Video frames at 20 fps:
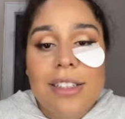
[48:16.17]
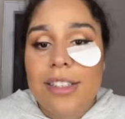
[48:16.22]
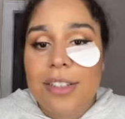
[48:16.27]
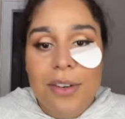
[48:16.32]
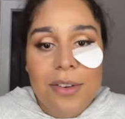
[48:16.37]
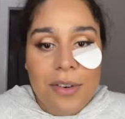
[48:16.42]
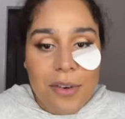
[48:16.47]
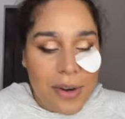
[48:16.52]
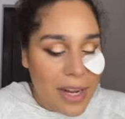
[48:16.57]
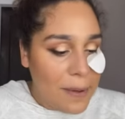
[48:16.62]

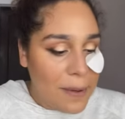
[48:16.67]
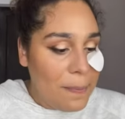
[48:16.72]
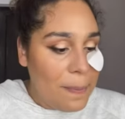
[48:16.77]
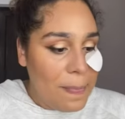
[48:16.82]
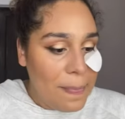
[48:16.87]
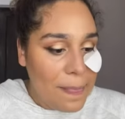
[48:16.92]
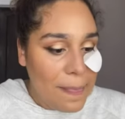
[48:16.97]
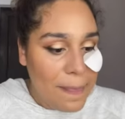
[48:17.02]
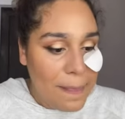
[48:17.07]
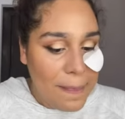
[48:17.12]
so annoying.
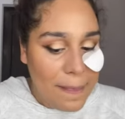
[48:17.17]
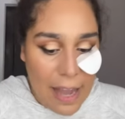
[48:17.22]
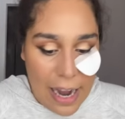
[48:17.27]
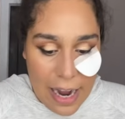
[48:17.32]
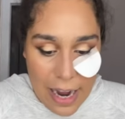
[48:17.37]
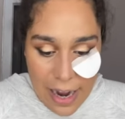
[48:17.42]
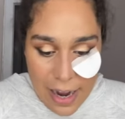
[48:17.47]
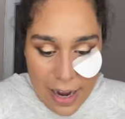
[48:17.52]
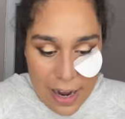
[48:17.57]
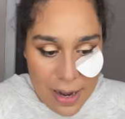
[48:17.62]

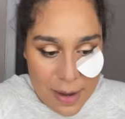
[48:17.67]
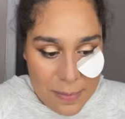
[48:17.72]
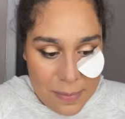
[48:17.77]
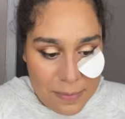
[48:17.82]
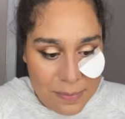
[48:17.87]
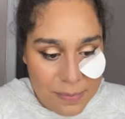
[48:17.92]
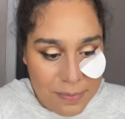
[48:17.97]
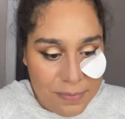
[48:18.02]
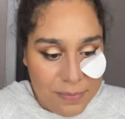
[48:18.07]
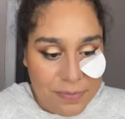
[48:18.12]

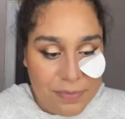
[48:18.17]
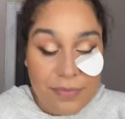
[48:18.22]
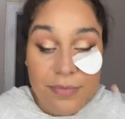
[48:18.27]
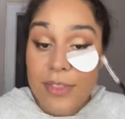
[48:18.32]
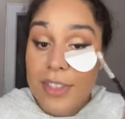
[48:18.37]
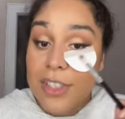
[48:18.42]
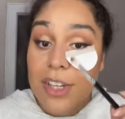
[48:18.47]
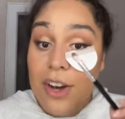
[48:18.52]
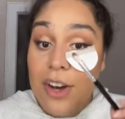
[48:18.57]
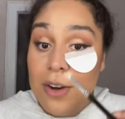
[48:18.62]
Um,
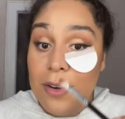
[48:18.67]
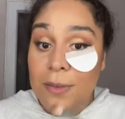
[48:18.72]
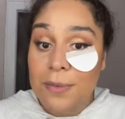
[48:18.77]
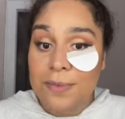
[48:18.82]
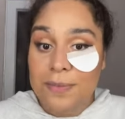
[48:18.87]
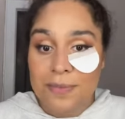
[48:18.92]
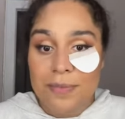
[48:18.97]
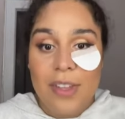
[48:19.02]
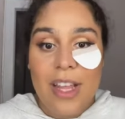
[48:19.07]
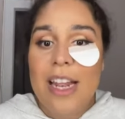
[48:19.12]
so,
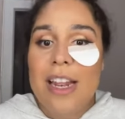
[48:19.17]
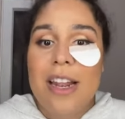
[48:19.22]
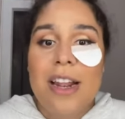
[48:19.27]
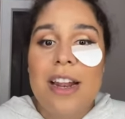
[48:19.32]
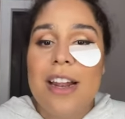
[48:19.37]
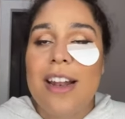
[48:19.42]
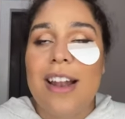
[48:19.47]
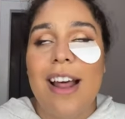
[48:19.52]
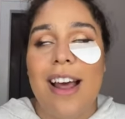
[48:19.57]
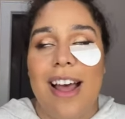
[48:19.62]
and
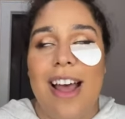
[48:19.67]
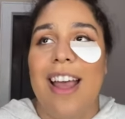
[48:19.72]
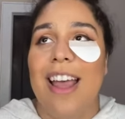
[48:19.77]
then